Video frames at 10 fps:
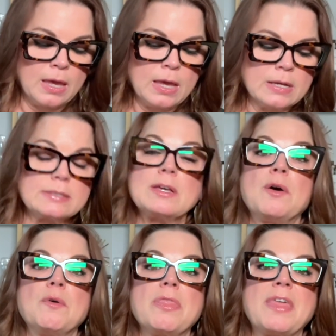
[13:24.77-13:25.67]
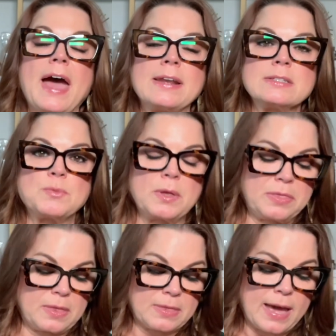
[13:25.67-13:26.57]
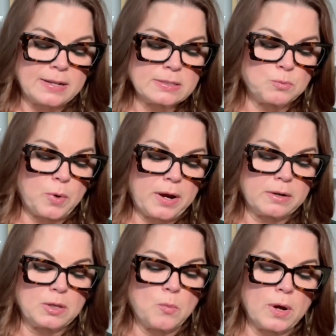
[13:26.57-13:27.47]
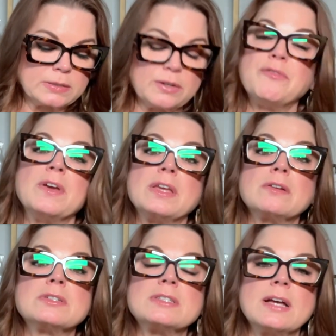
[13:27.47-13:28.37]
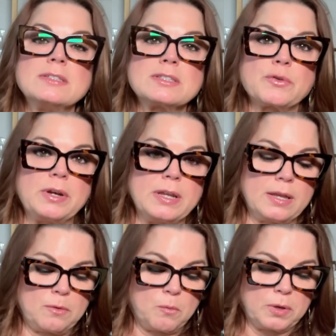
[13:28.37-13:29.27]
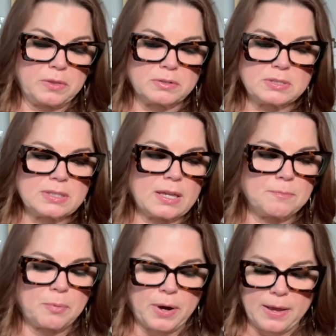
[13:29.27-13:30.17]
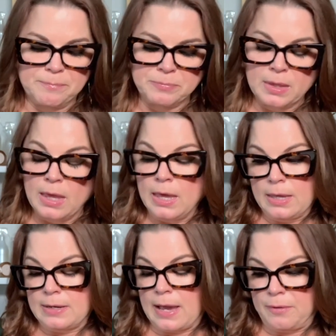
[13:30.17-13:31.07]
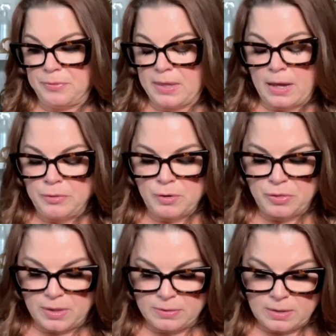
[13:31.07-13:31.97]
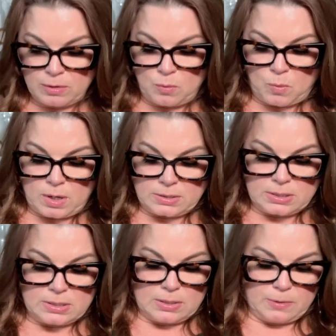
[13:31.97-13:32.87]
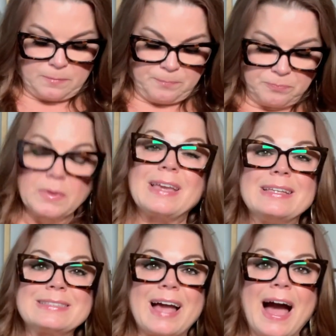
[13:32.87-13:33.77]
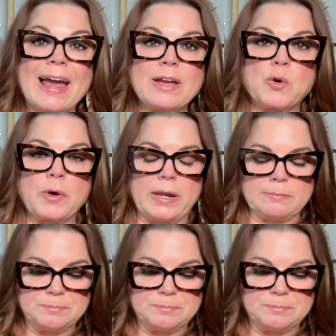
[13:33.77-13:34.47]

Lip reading: So that is that is where you want to fit your sunscreen in with your skin prep. Now, the other thing that you want to do is eye cream.